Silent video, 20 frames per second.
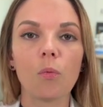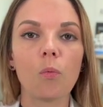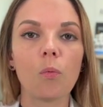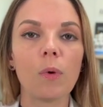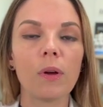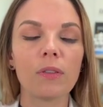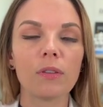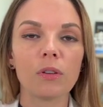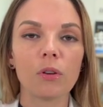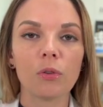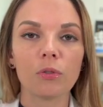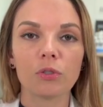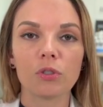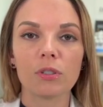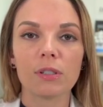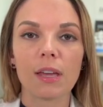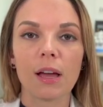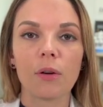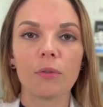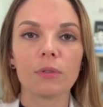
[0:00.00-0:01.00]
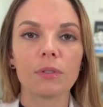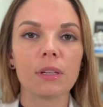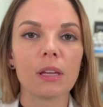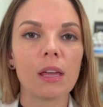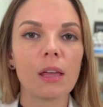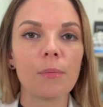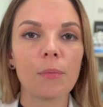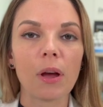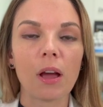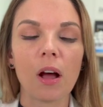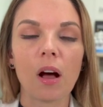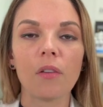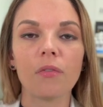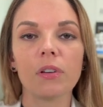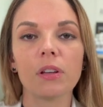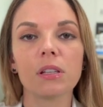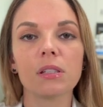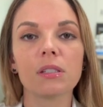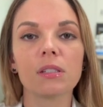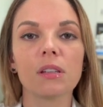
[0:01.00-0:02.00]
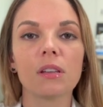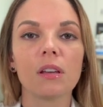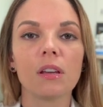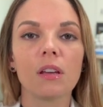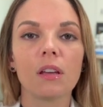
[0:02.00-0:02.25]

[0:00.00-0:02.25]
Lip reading: with an ultrasound in my office.